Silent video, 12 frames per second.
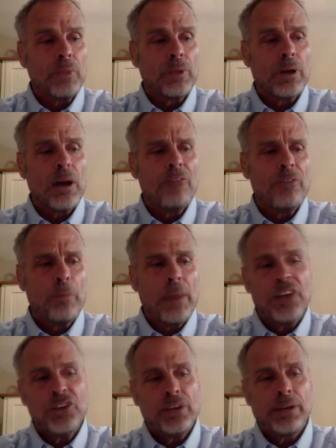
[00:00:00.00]

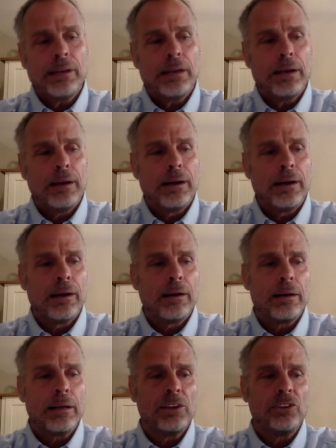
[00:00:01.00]
confirmation uh,
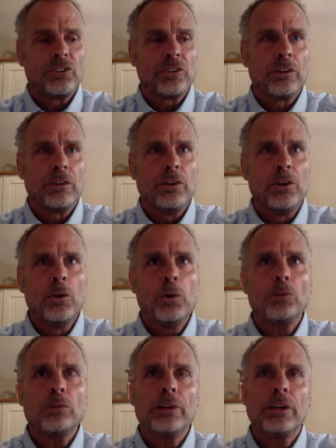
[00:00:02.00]
is
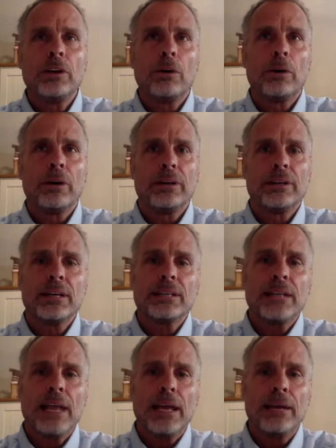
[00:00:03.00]
usually going to
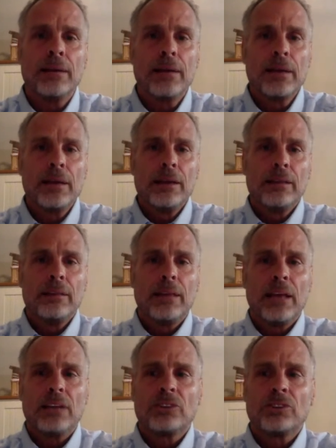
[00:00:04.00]
dictate
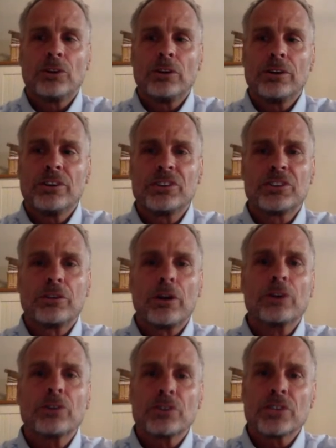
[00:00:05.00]
that certain
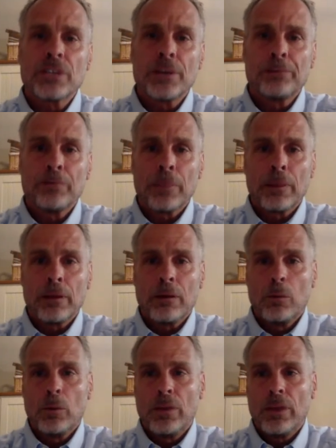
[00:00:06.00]
structures
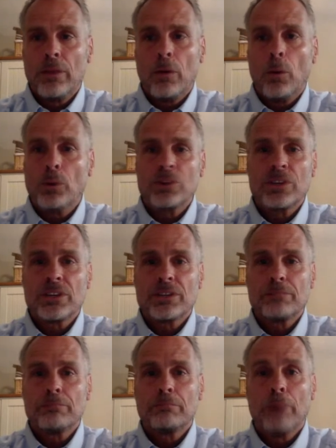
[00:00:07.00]
within the
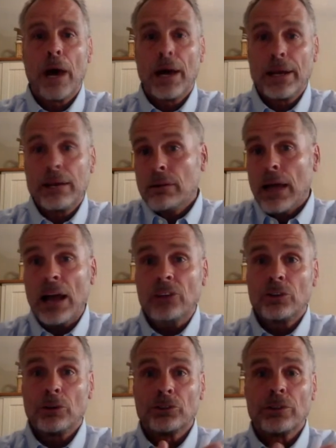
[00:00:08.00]
horse's body,
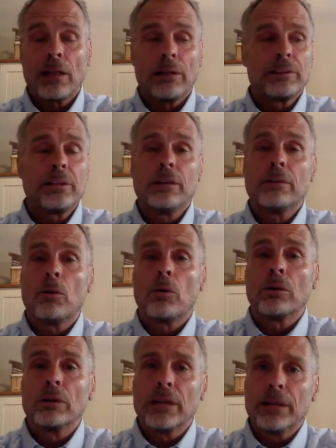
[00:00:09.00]
axial skeleton
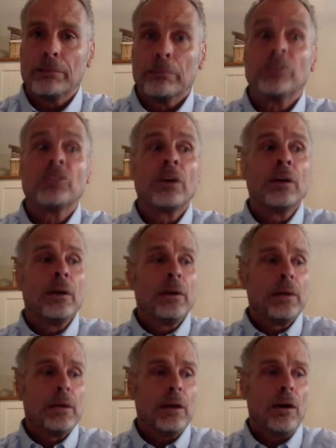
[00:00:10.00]
or limbs,
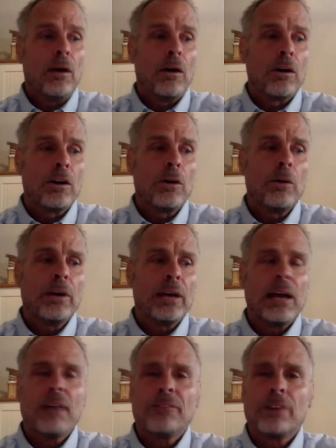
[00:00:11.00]
are going to
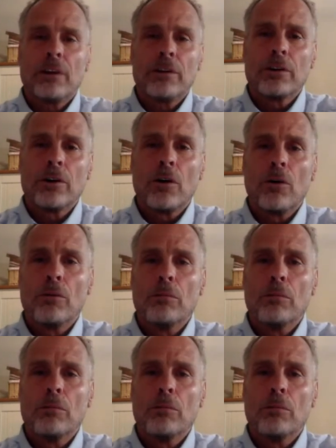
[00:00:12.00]
have to undergo